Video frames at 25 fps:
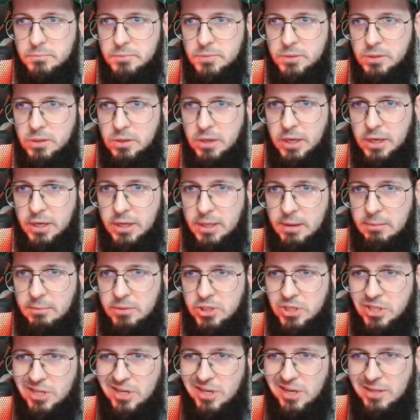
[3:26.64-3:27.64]
Look at the damage
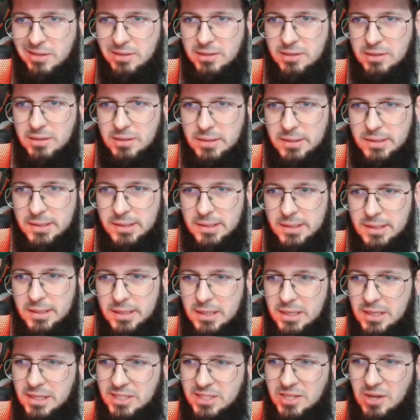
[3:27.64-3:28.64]
he got.
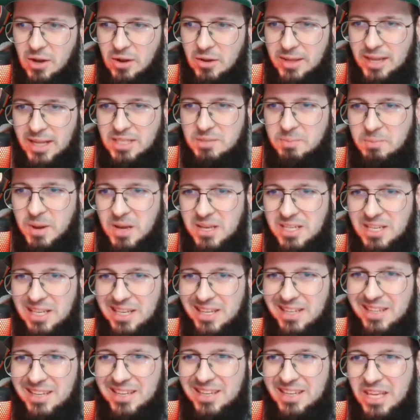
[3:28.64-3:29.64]
So that's basically
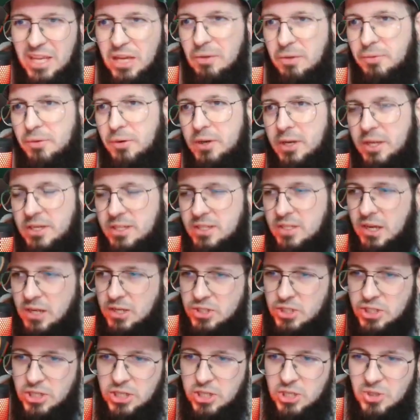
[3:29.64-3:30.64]
the key for this
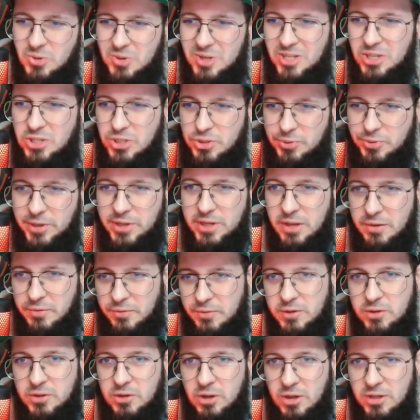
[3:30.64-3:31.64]
dungeon. You need three
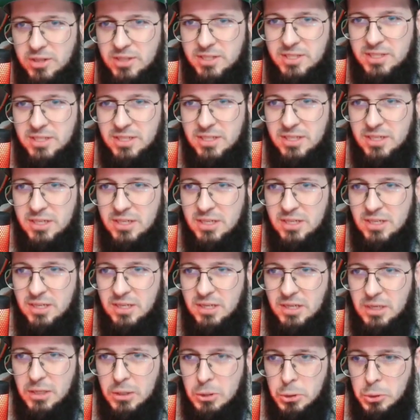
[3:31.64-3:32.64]
different dots
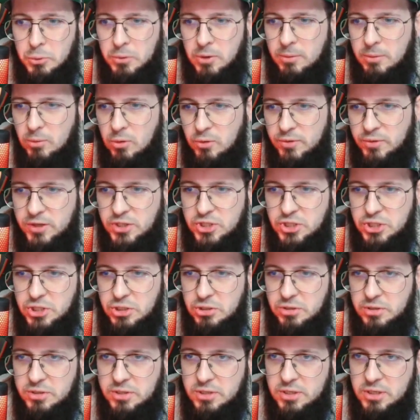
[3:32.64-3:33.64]
to remove his
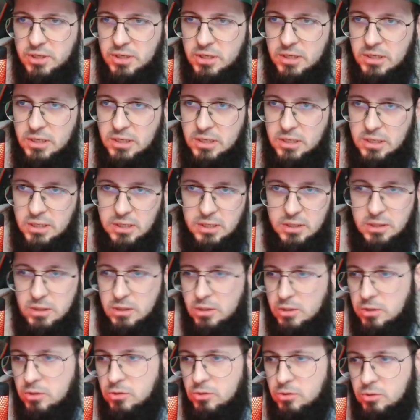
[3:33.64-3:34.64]
shield,
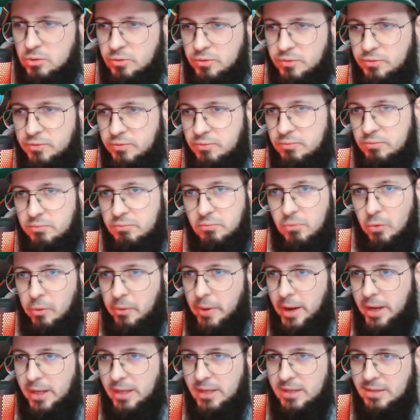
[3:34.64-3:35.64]
to
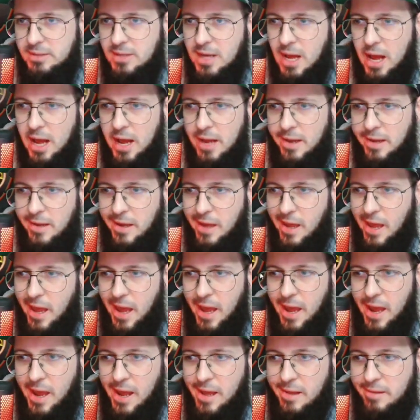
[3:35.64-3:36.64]
wreck this guy.
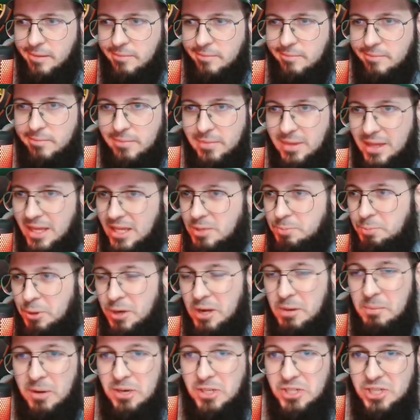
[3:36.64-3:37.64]
And that's
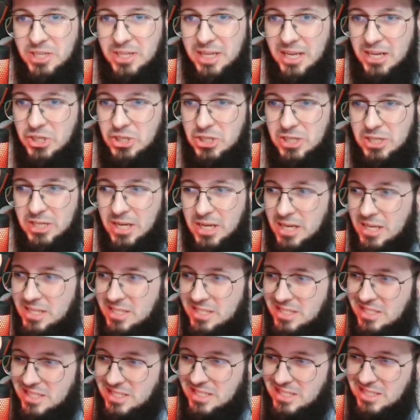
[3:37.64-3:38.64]
pretty much it, actually,
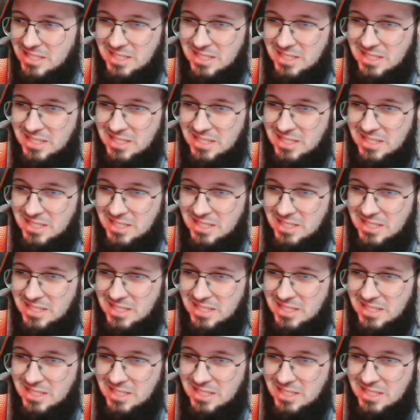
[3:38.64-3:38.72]
guys.